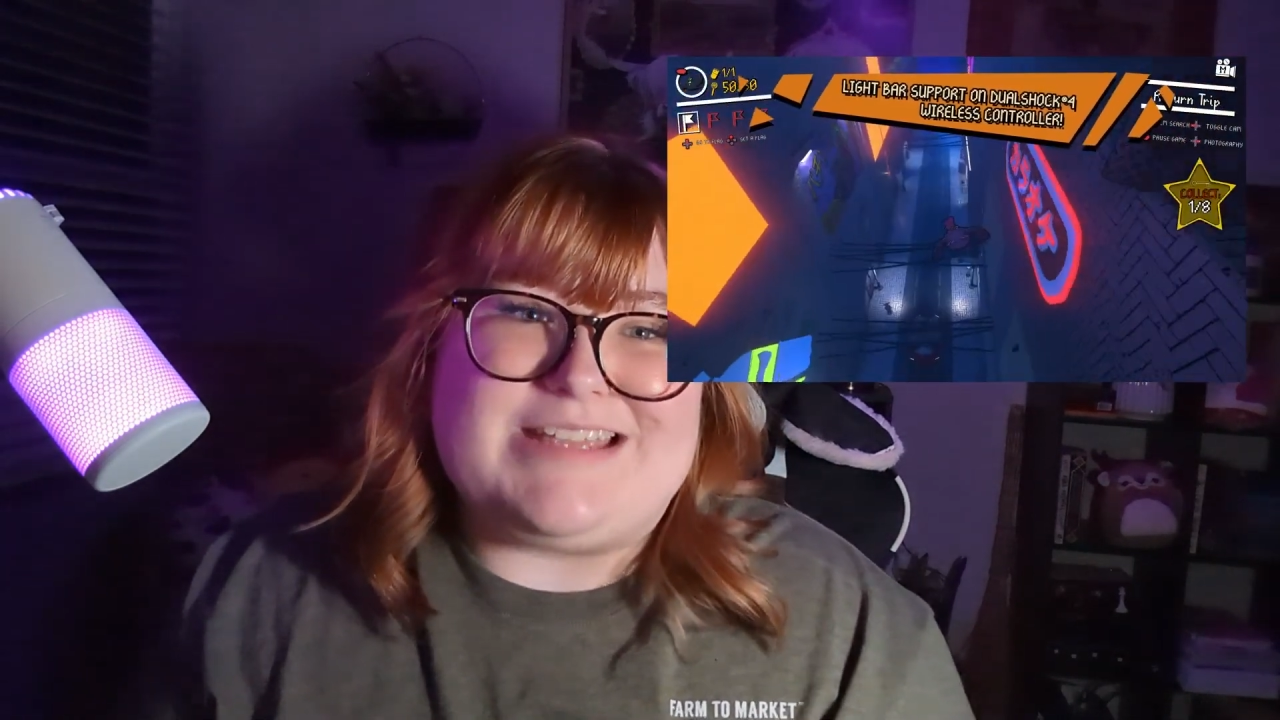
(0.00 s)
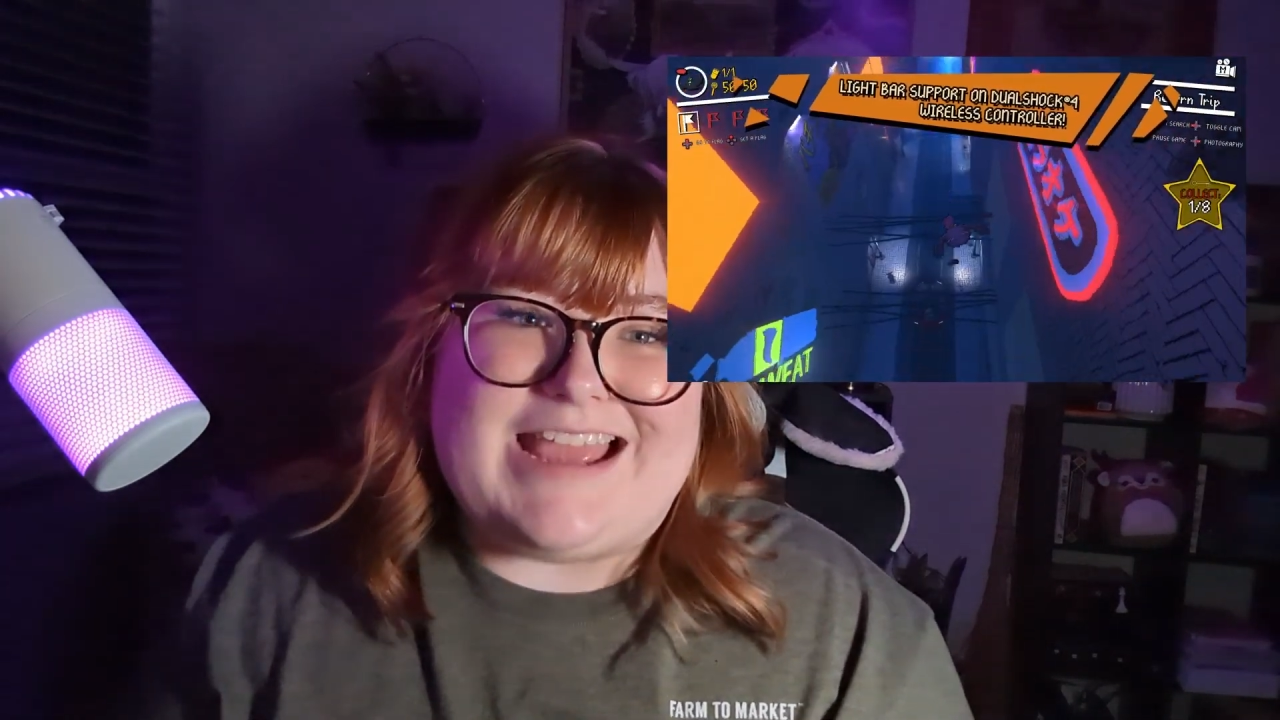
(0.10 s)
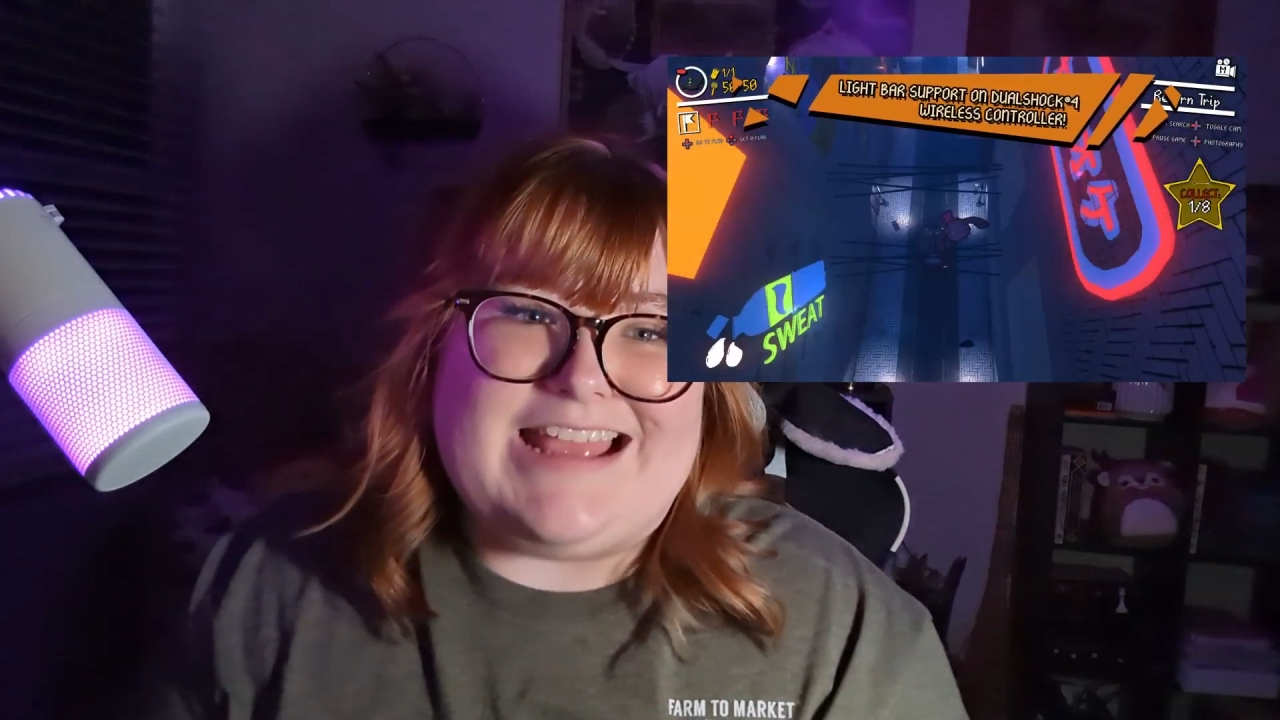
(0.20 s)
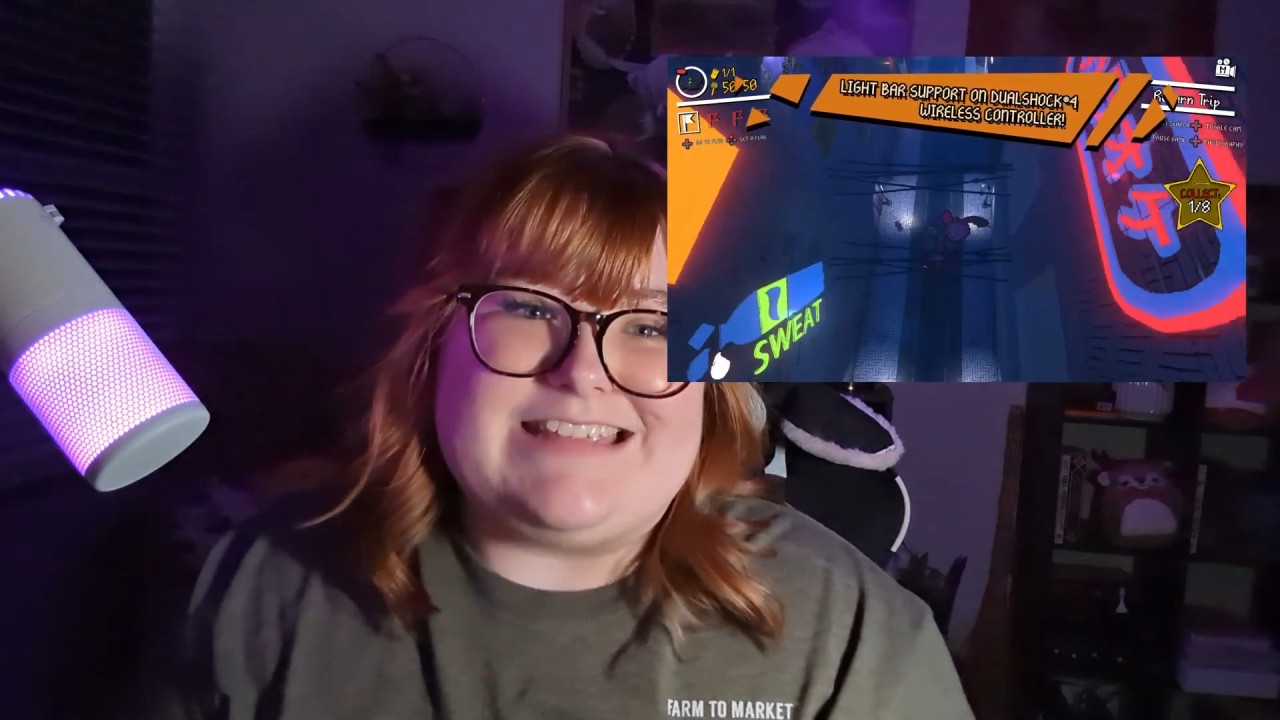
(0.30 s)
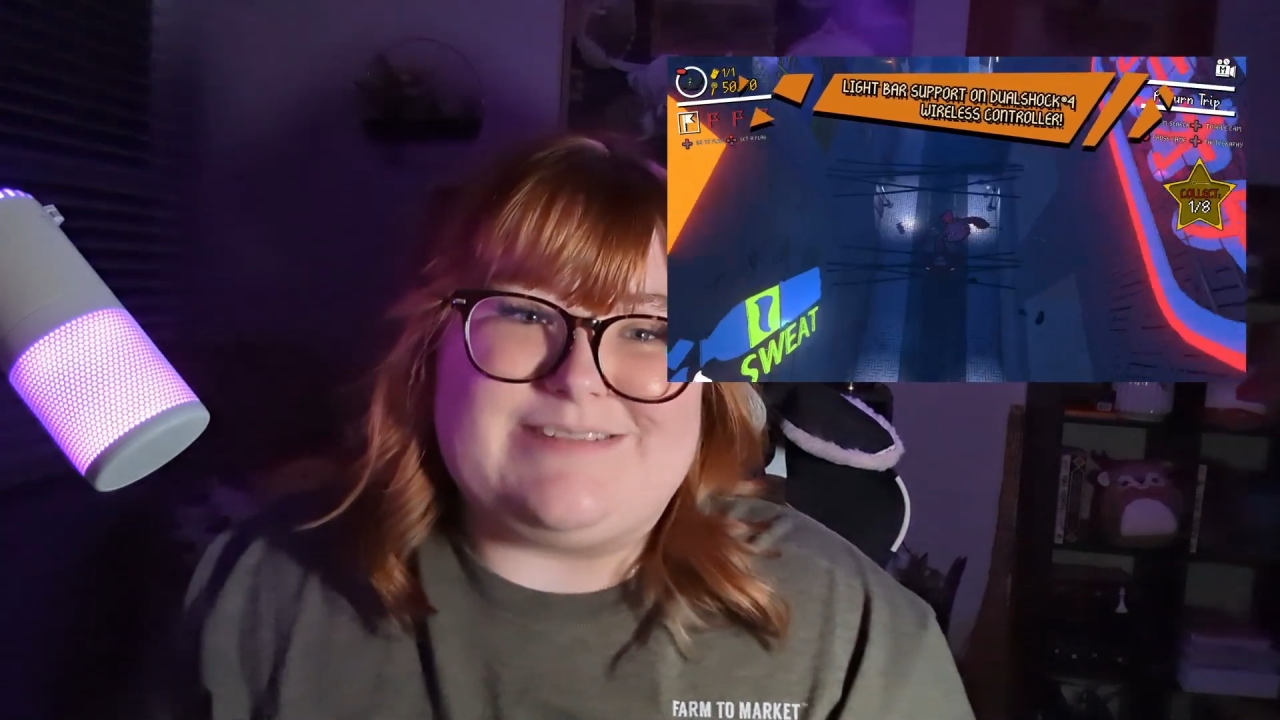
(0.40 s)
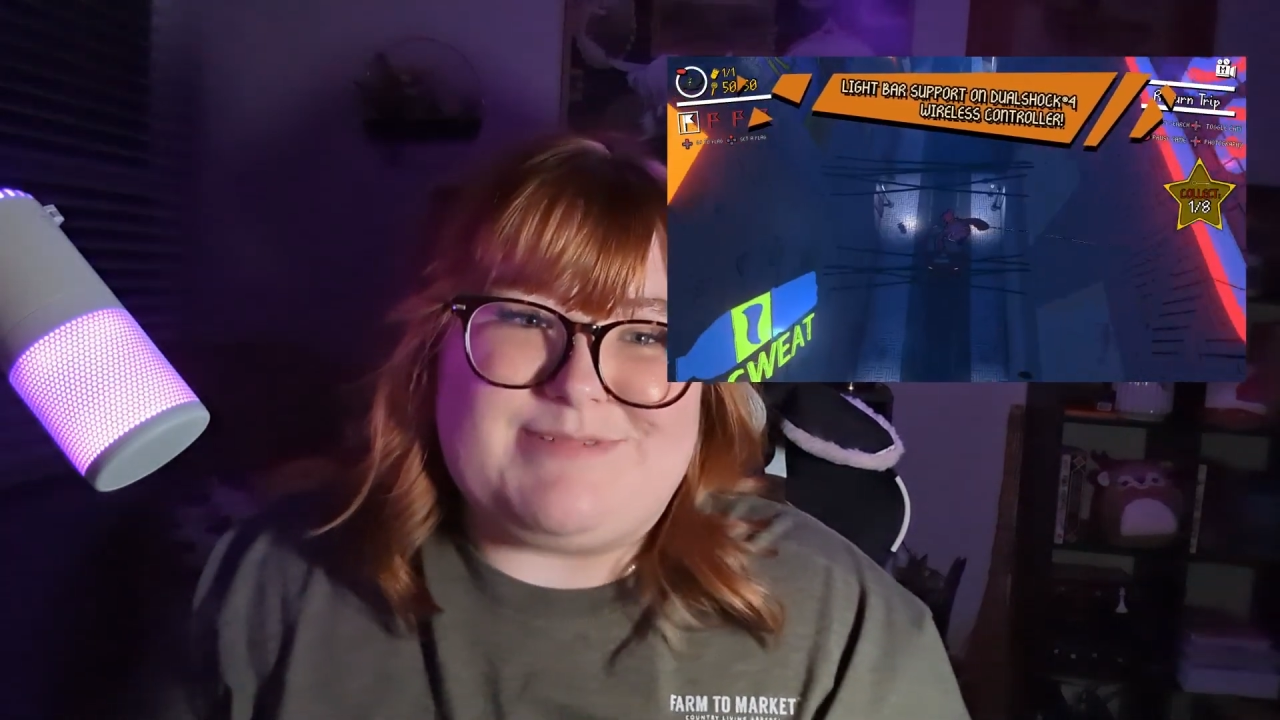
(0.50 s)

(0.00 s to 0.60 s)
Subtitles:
it has the